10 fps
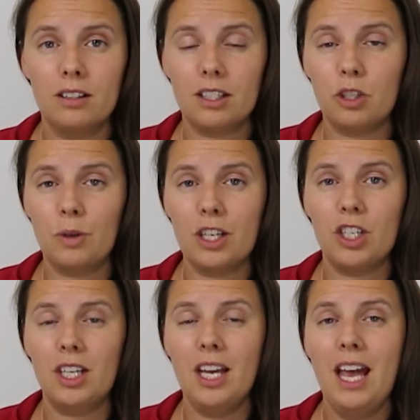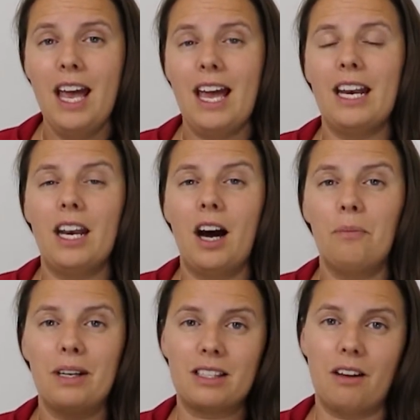situation and
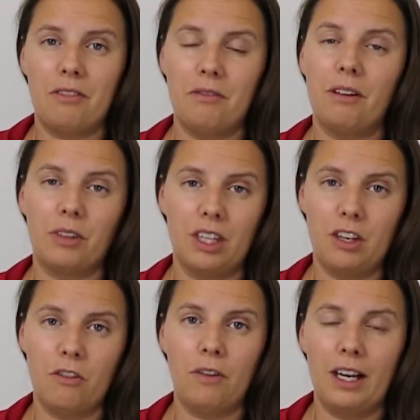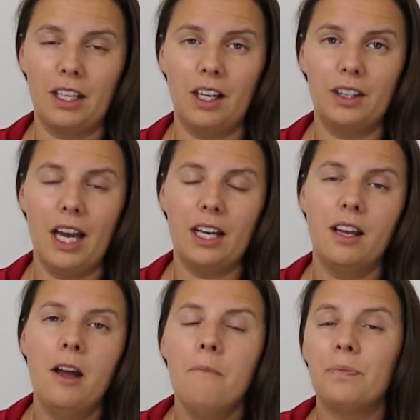not based off of everything you're finding online.
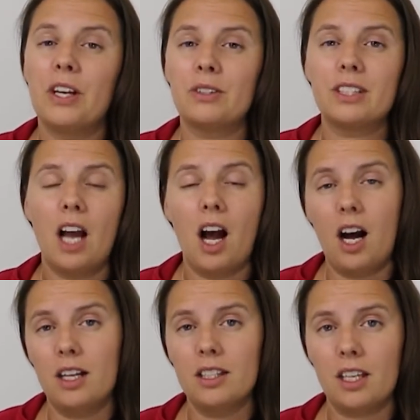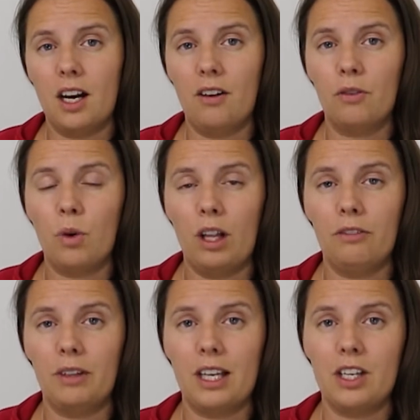There's tons of
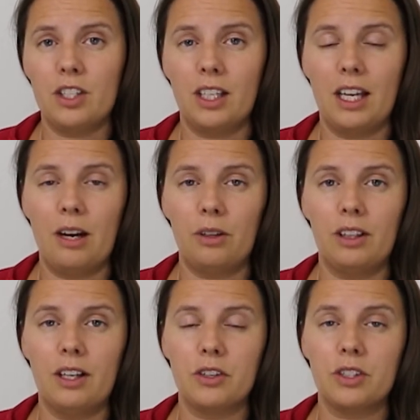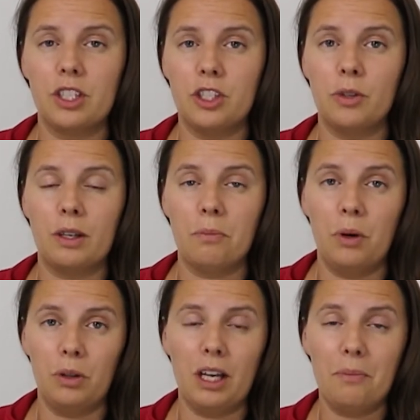qualification calculators that you can
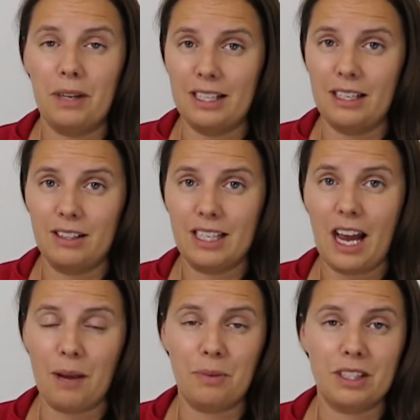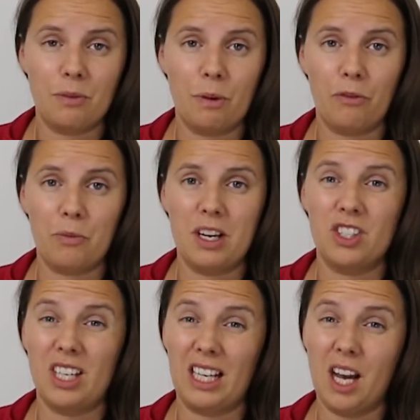pull up and type in some
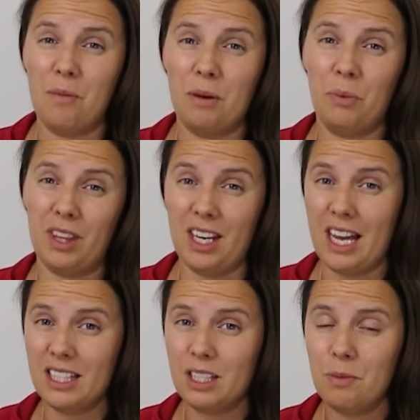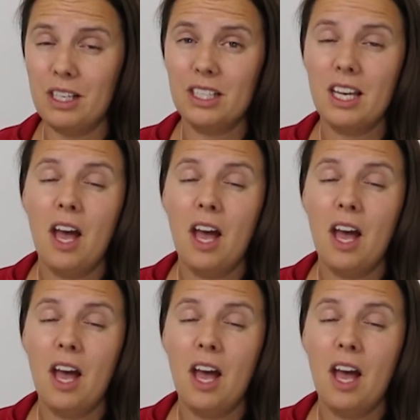information and come up with an estimate,